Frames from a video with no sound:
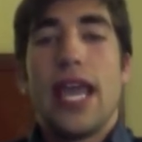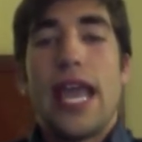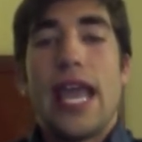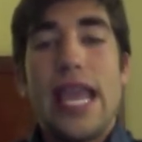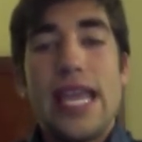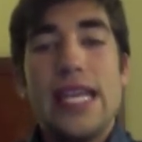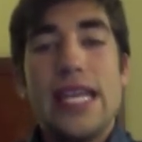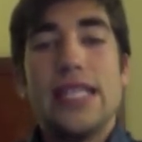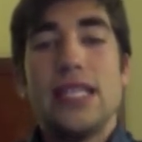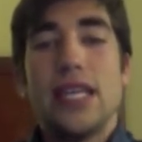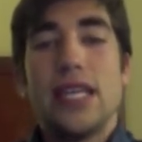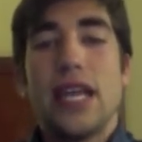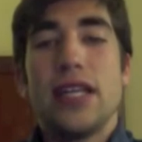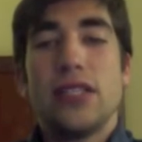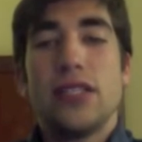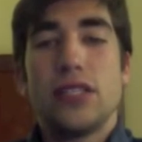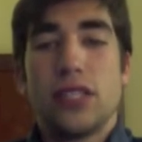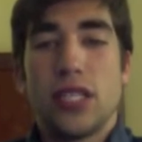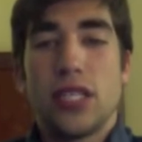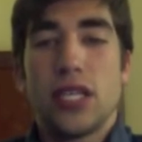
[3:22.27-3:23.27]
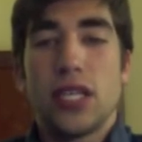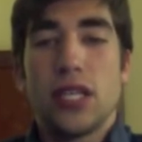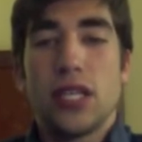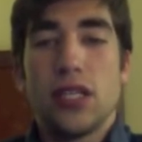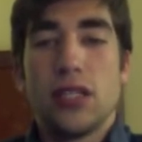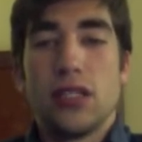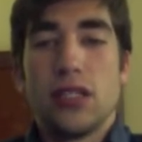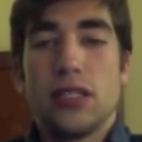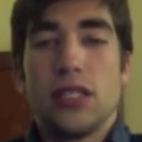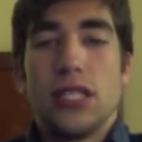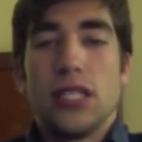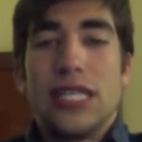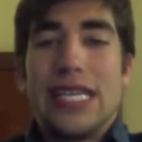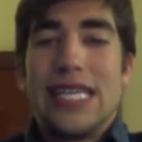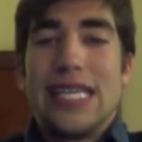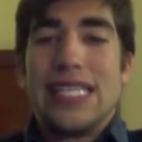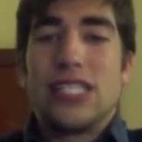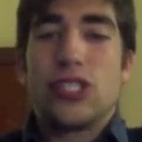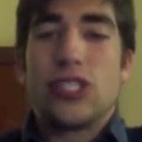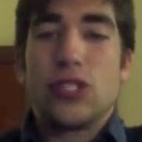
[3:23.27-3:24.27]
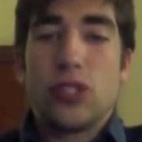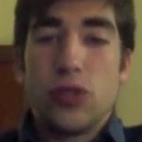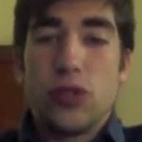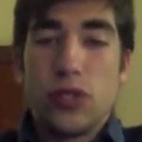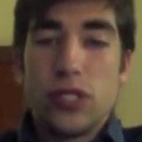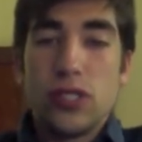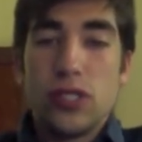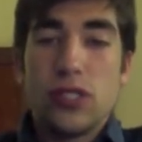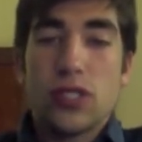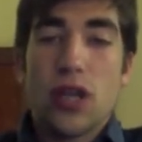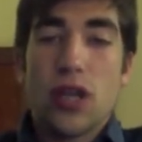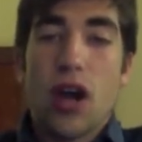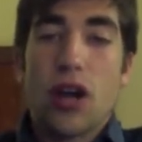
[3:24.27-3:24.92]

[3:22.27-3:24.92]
ADHD students